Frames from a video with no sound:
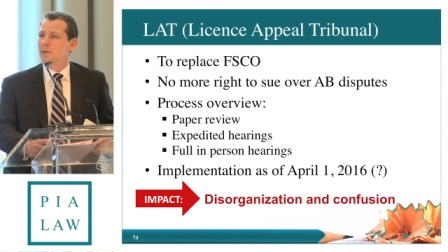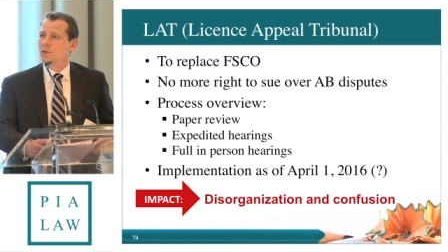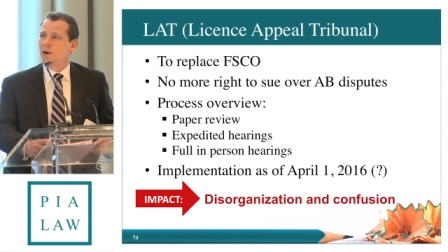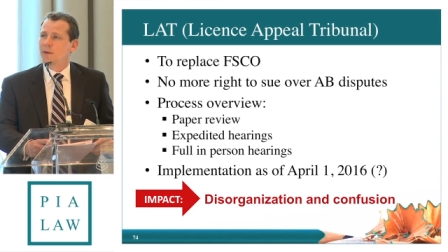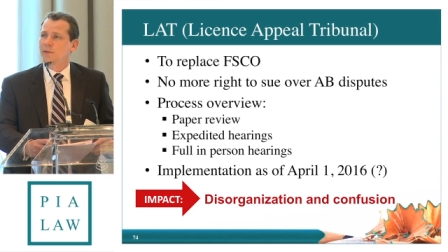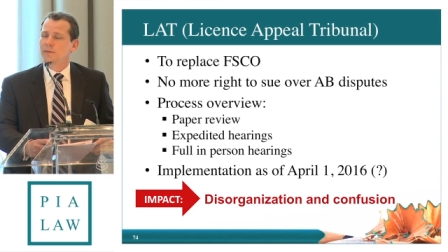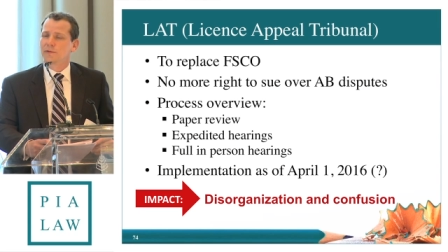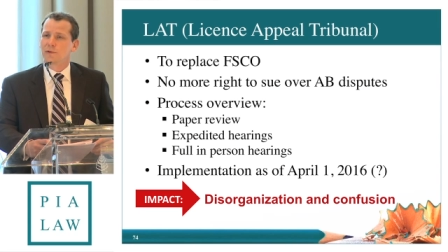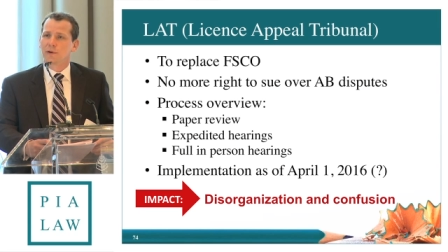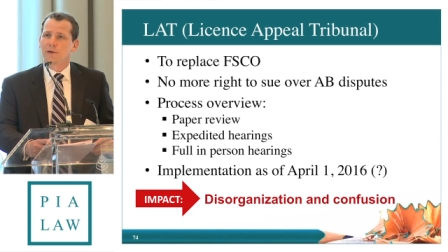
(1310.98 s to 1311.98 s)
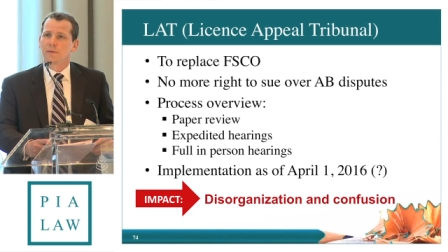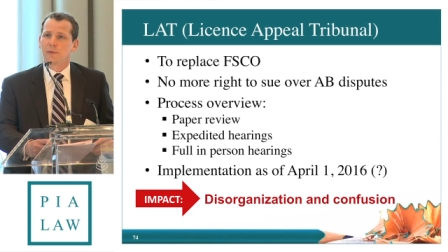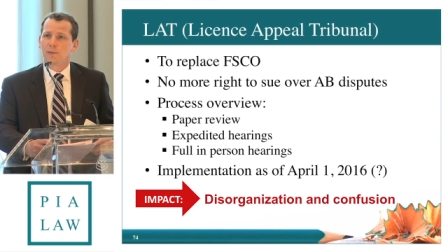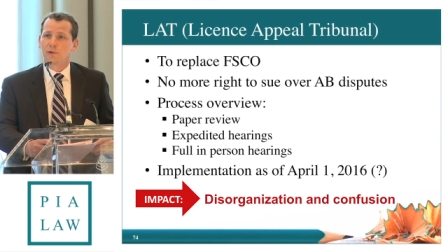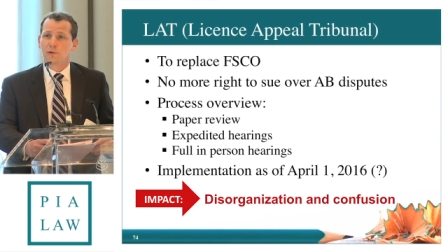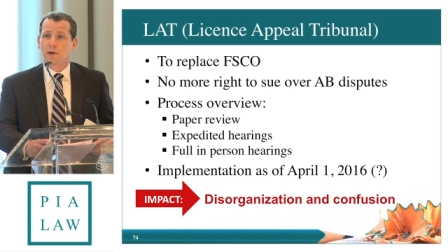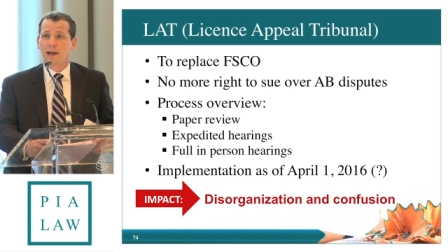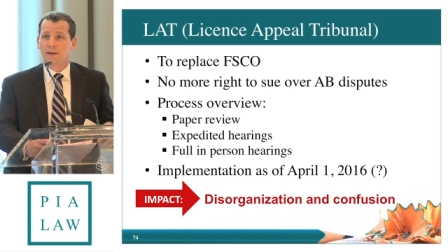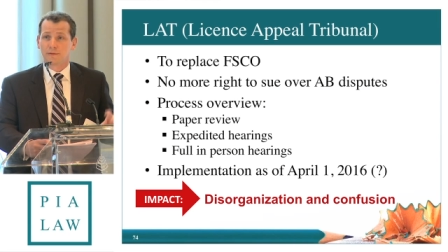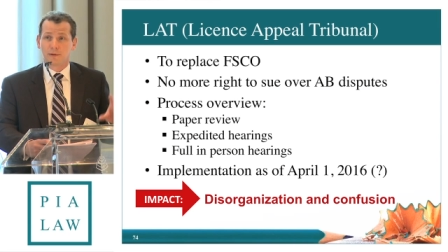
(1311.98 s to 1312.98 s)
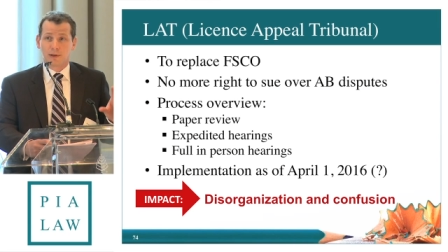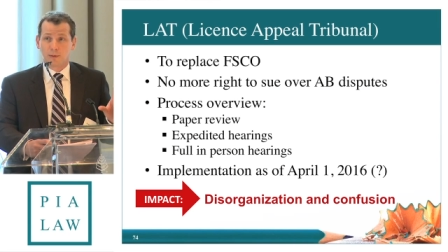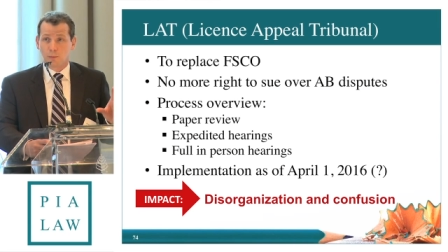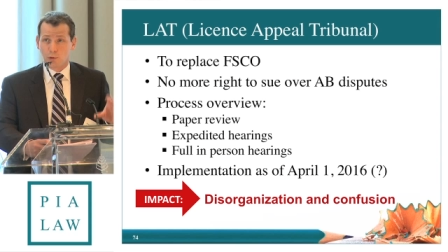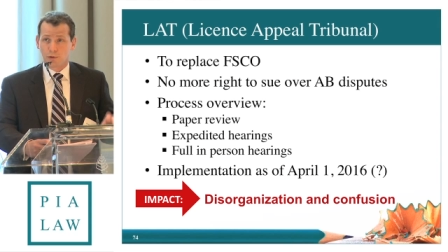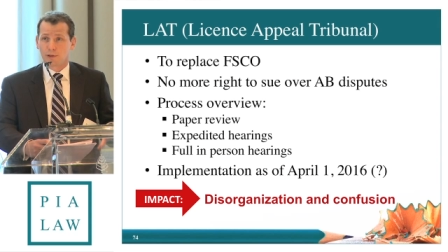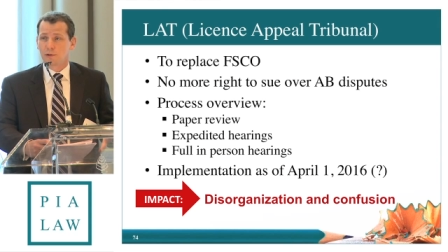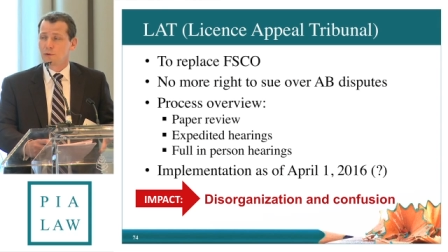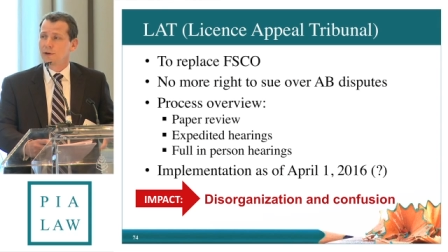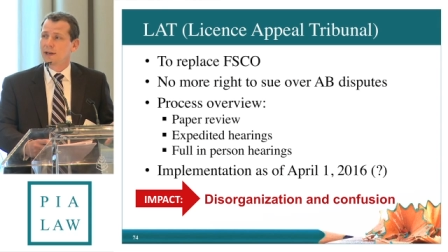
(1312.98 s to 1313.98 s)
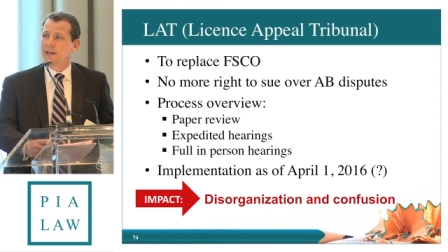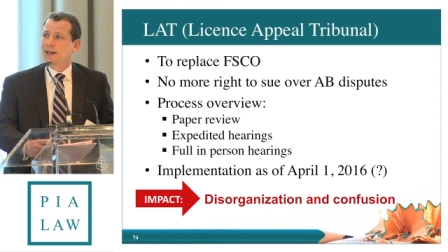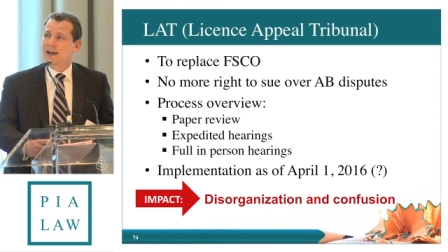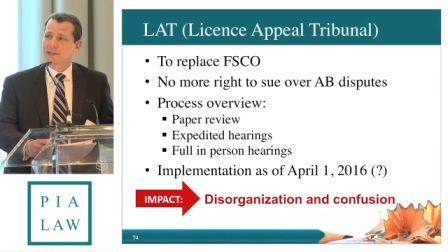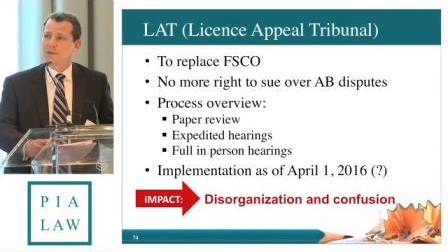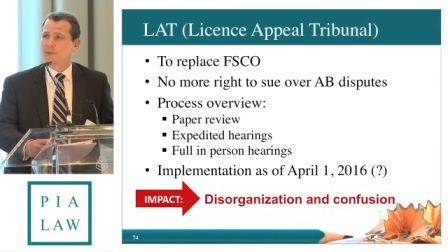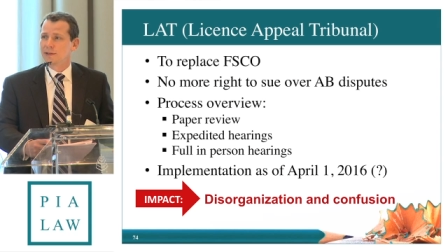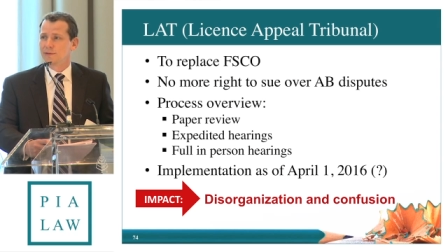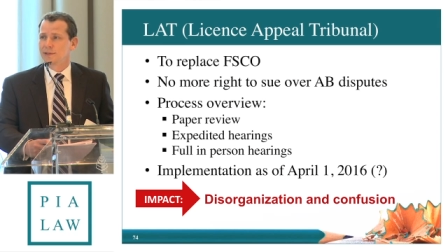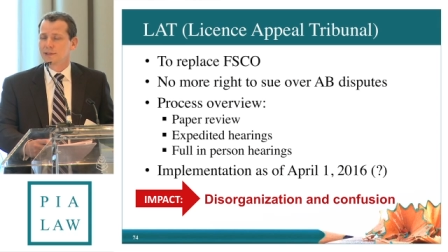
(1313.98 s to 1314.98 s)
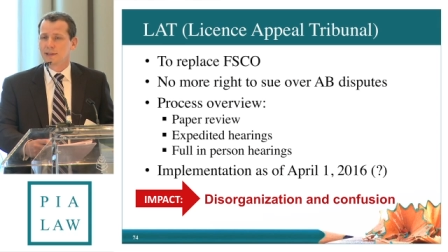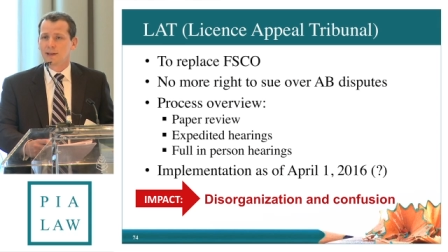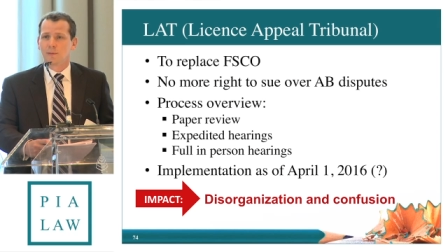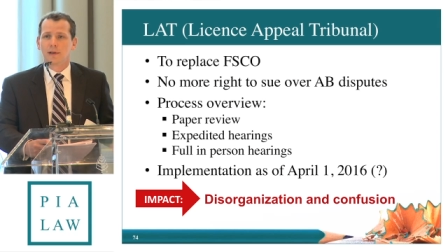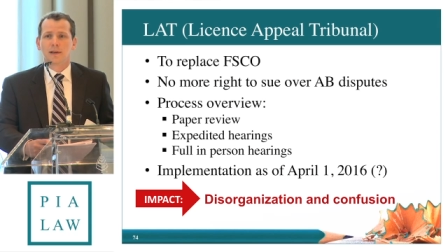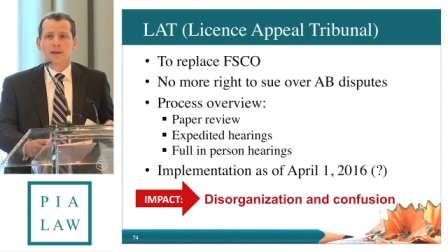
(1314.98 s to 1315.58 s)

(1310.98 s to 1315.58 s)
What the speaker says: problem for people who have both a tort and an accident benefits claim.